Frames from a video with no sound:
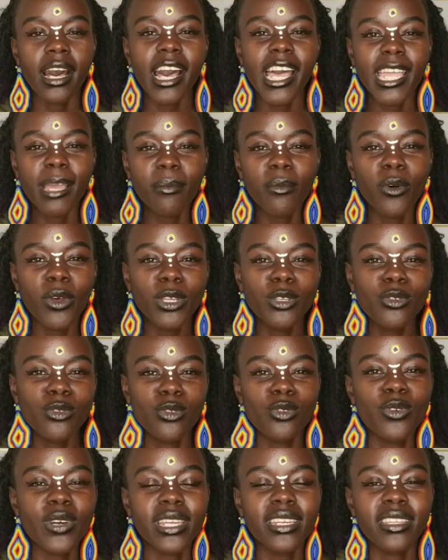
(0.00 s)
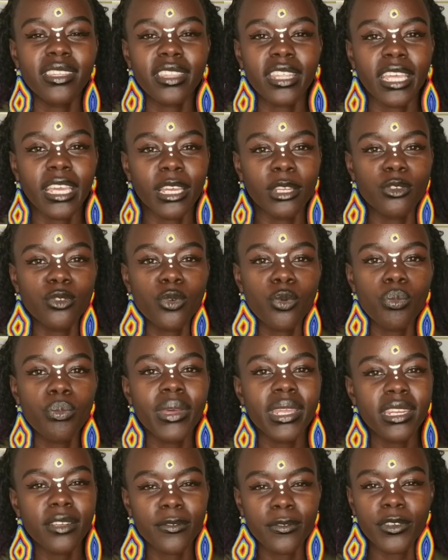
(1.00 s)
I am going to do anything to
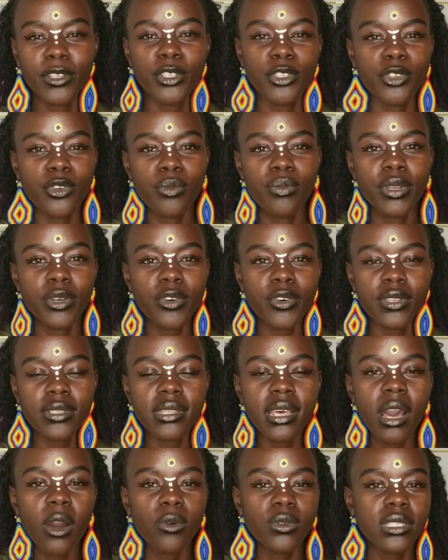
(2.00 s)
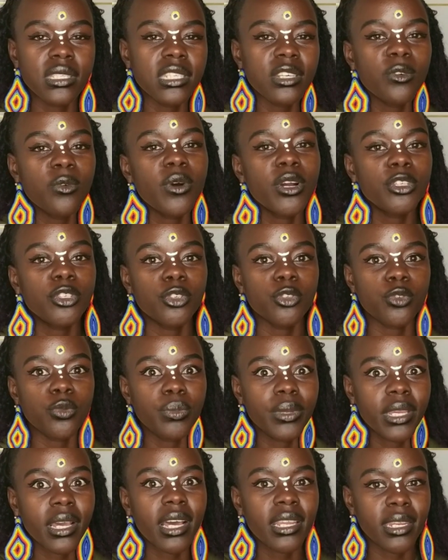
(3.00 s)
benefit you because I'll still want you to
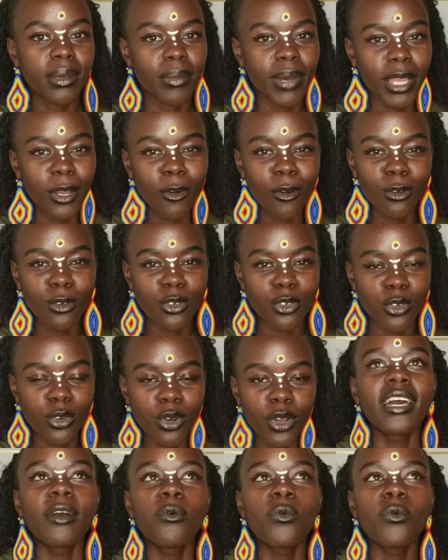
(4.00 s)
be under my control.